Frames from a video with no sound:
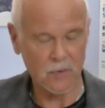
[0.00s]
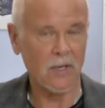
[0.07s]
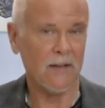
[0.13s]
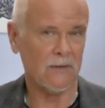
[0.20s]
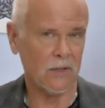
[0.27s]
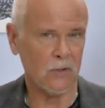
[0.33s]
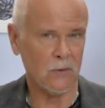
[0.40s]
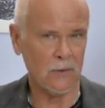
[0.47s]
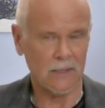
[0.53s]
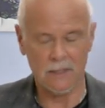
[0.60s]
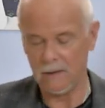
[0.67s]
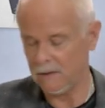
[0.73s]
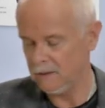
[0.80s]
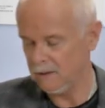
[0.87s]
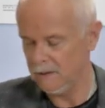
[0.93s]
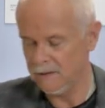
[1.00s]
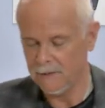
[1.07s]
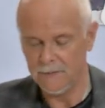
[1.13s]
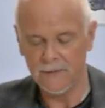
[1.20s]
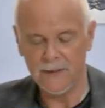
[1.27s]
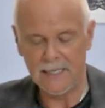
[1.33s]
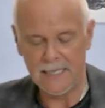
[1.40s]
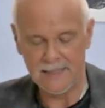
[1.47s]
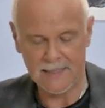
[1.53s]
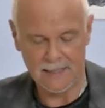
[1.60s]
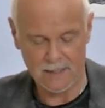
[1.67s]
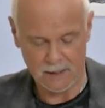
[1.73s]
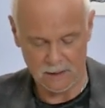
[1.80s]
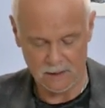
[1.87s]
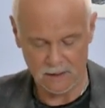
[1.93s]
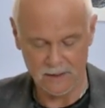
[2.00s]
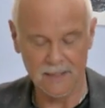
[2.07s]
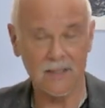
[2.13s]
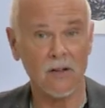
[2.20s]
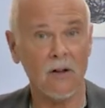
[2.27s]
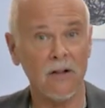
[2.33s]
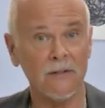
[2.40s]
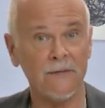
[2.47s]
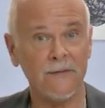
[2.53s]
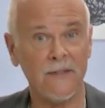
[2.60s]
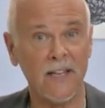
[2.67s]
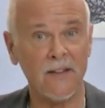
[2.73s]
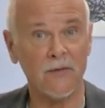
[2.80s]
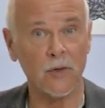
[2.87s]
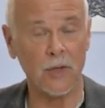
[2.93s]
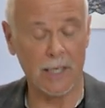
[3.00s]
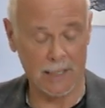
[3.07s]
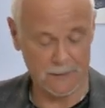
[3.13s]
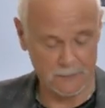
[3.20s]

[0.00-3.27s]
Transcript: You have to do a little finessing here. It's called favoring.